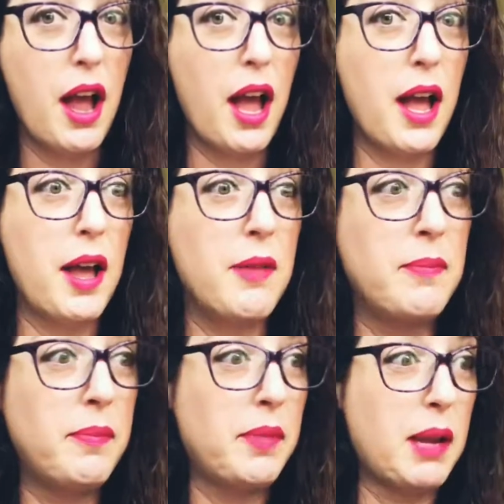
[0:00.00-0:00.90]

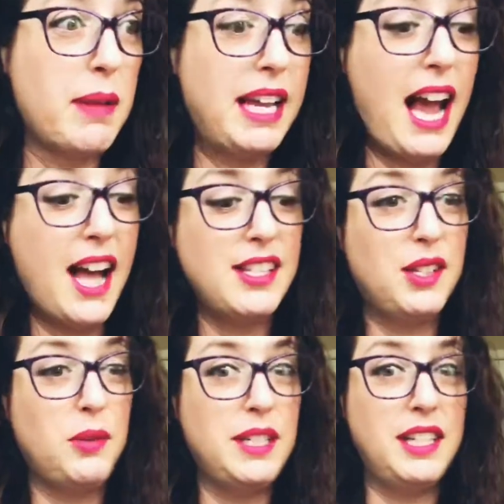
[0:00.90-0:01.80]
my
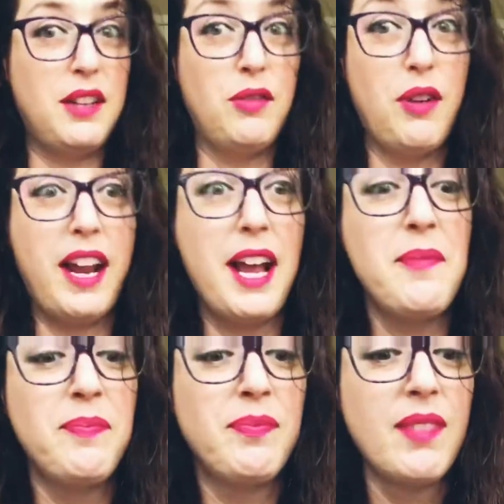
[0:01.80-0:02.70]
cats Quentin and Freya,
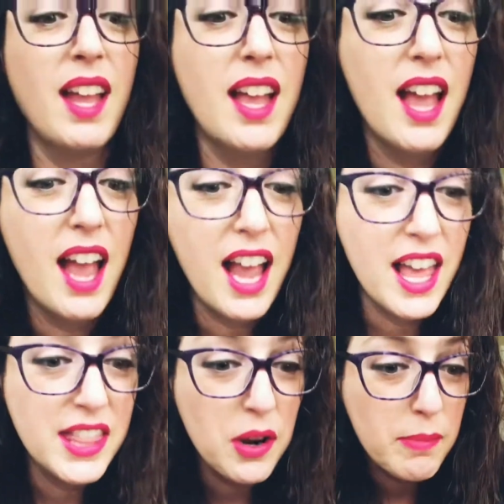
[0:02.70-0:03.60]

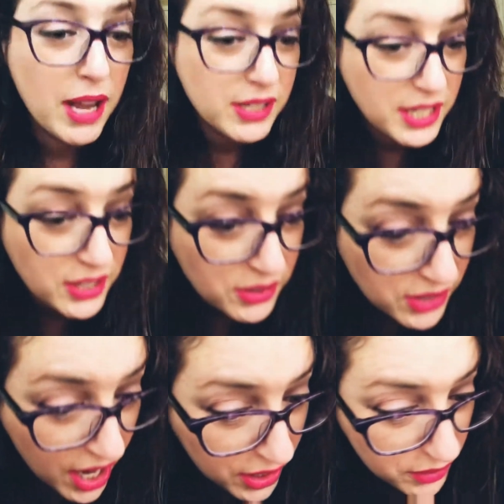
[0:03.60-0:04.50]
and they're about to knock